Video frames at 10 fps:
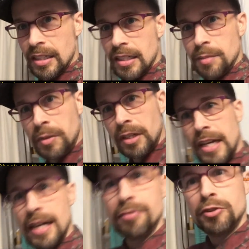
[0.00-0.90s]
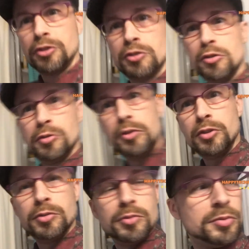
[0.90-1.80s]
I'm gonna have
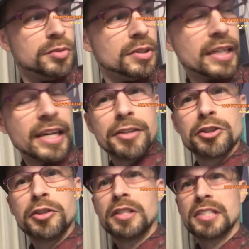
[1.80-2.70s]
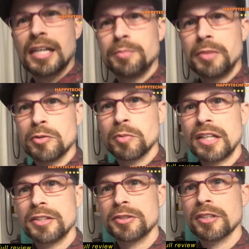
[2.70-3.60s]
to I can't show you the sound meter while
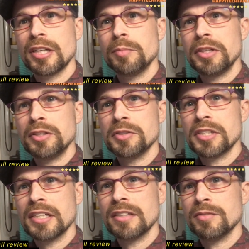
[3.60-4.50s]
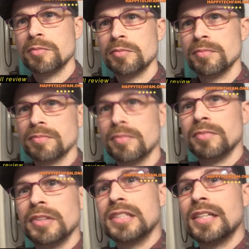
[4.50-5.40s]
I turn it on, but you'll see it.
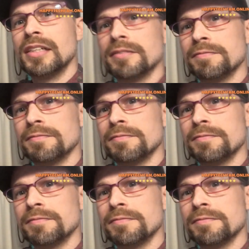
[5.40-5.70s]
It's on.